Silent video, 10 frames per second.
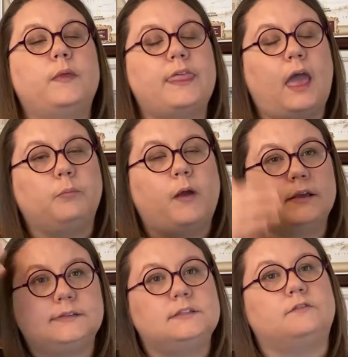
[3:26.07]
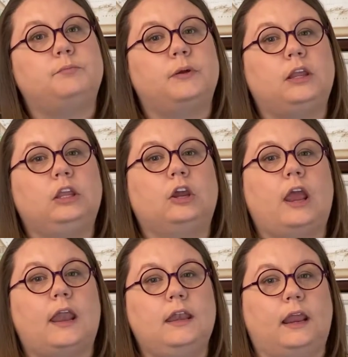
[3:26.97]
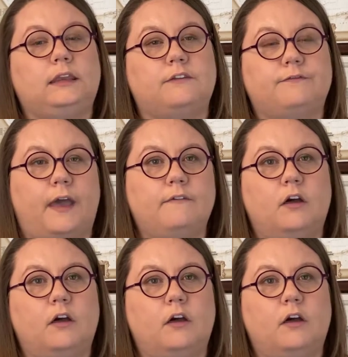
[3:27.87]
but that process of putting your N95